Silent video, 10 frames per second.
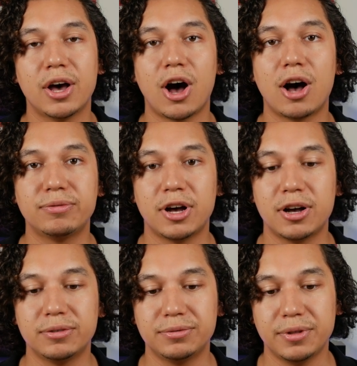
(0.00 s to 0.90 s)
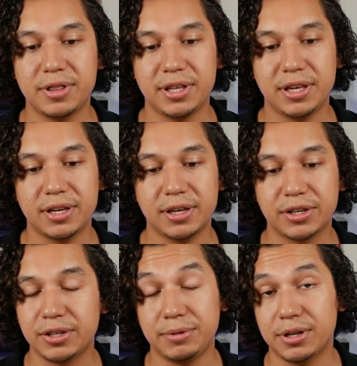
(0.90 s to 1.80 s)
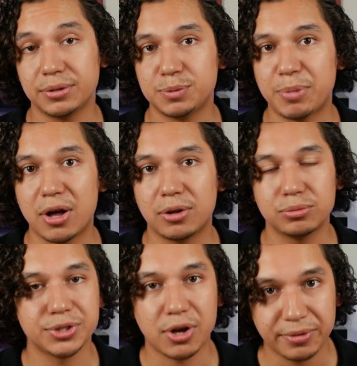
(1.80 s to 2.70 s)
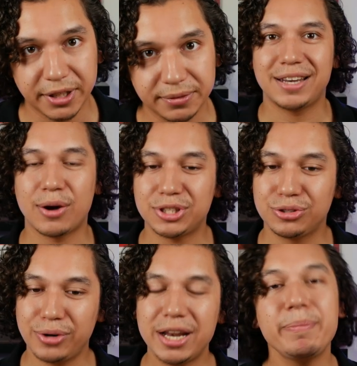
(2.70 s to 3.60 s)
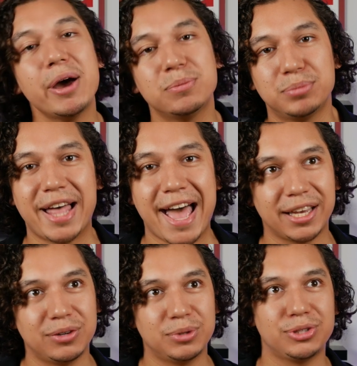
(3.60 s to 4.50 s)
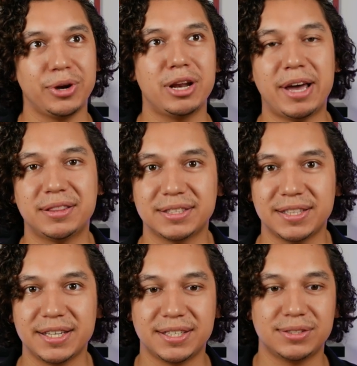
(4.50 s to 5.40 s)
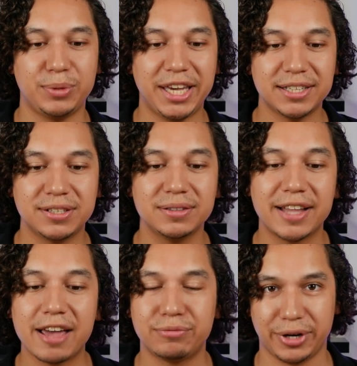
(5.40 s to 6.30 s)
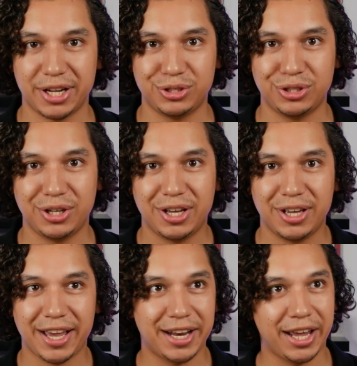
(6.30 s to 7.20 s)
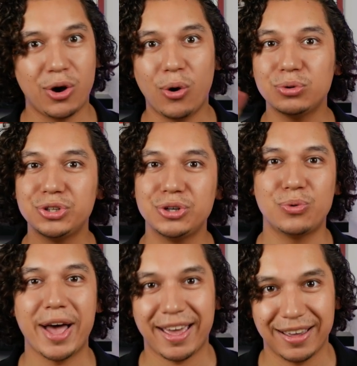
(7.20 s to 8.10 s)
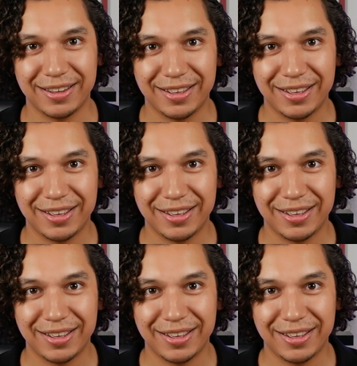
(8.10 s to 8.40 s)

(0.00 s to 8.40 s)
off of the spell resolving. Now, what's great about Black and what's great about this list is we get to leverage in a whole new way